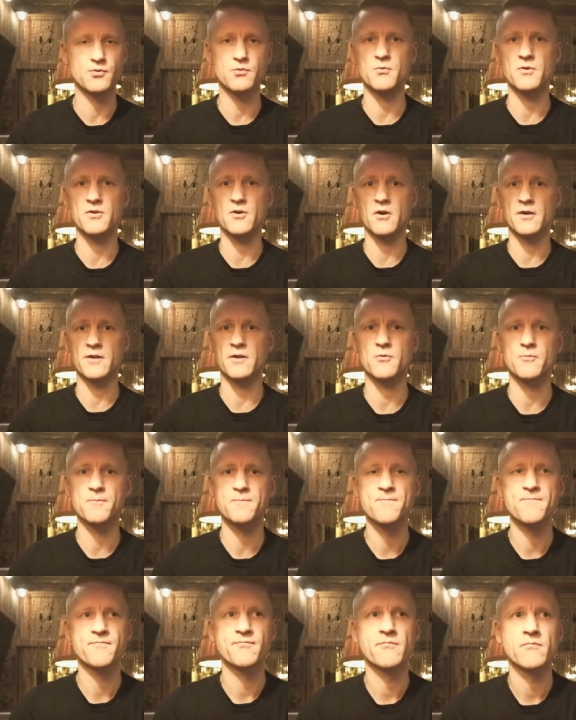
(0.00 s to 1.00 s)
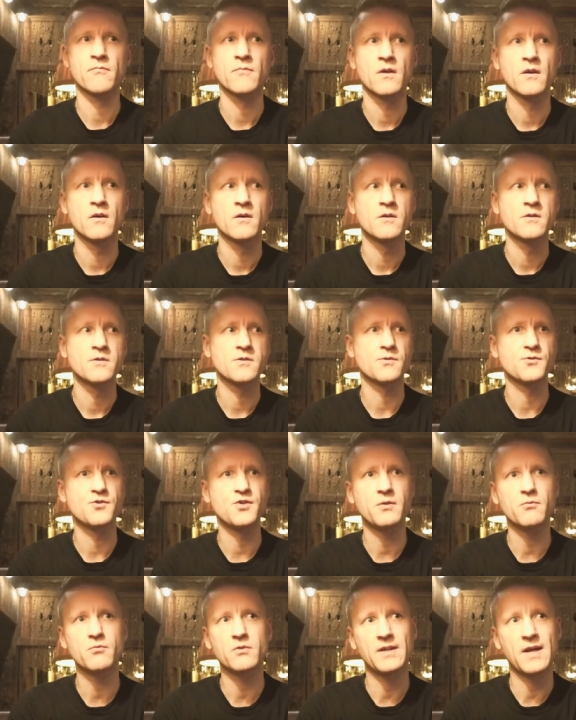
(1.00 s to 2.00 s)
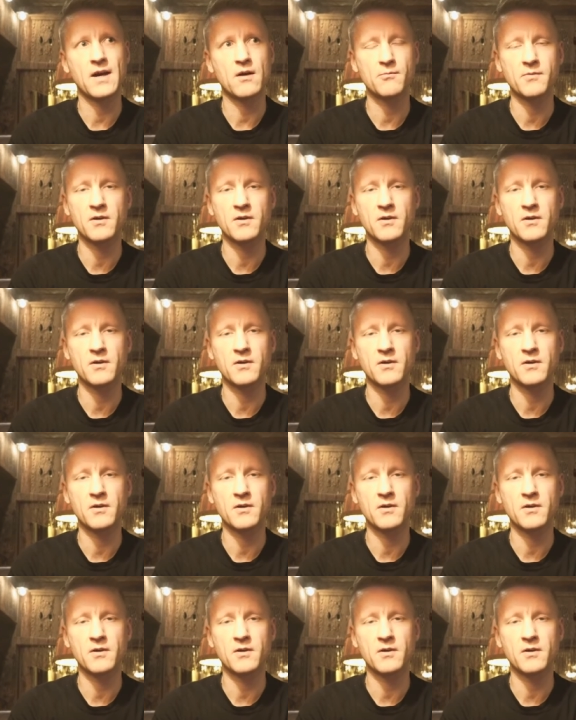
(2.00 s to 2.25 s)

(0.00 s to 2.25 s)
to do with audio. So she will now